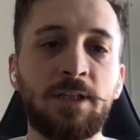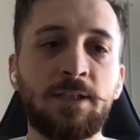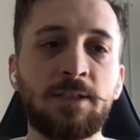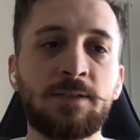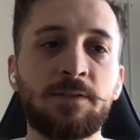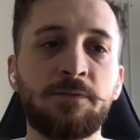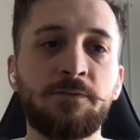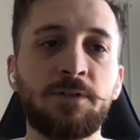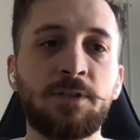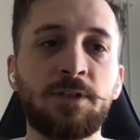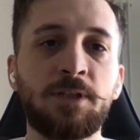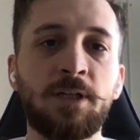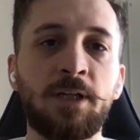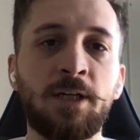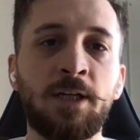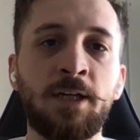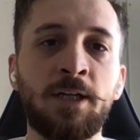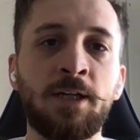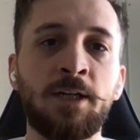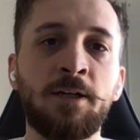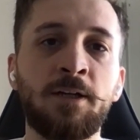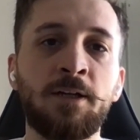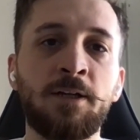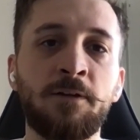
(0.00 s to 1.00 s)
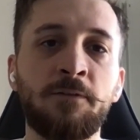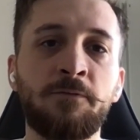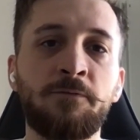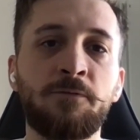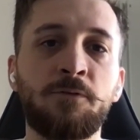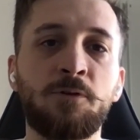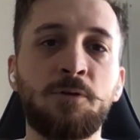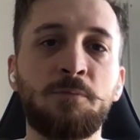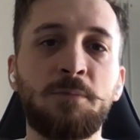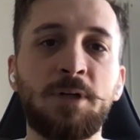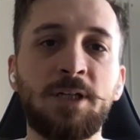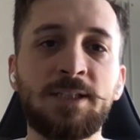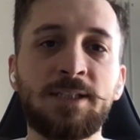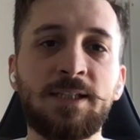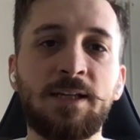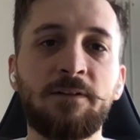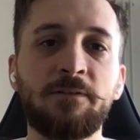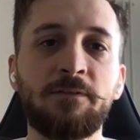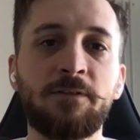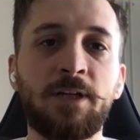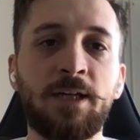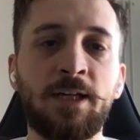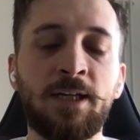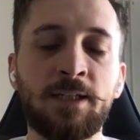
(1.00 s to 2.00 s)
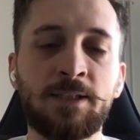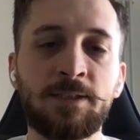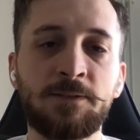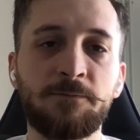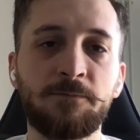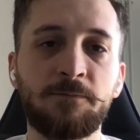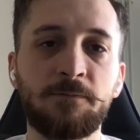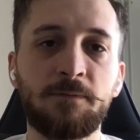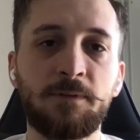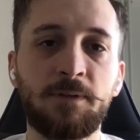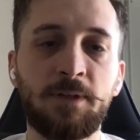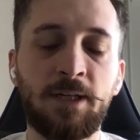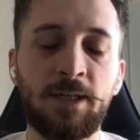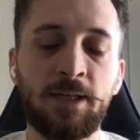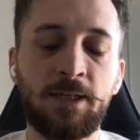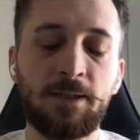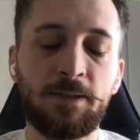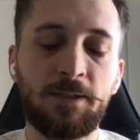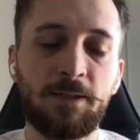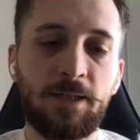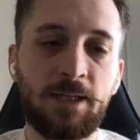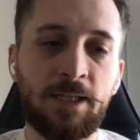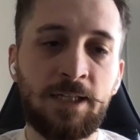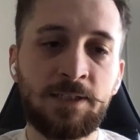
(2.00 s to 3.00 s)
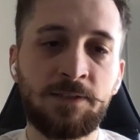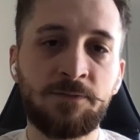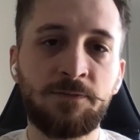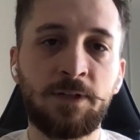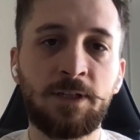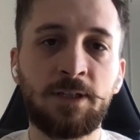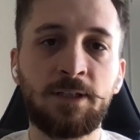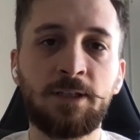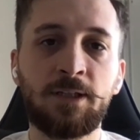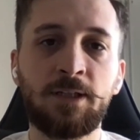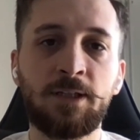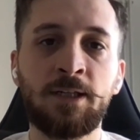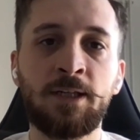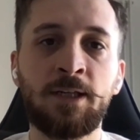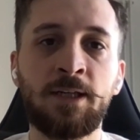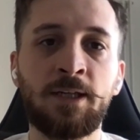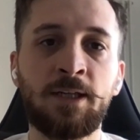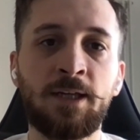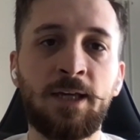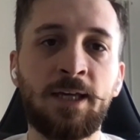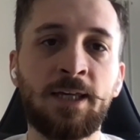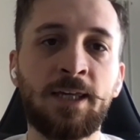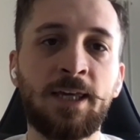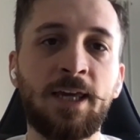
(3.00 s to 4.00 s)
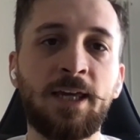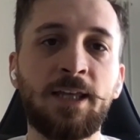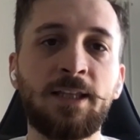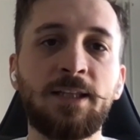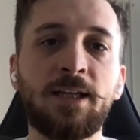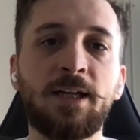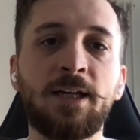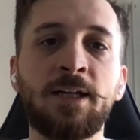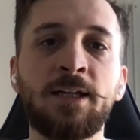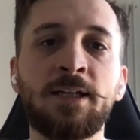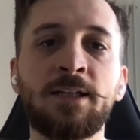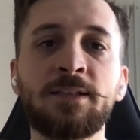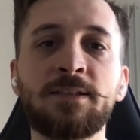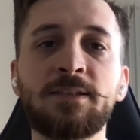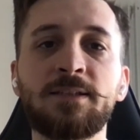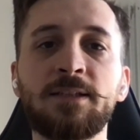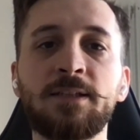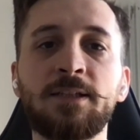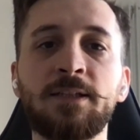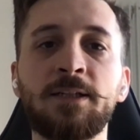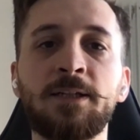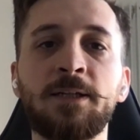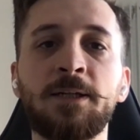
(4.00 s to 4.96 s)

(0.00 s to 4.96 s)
answer for myself as well again. And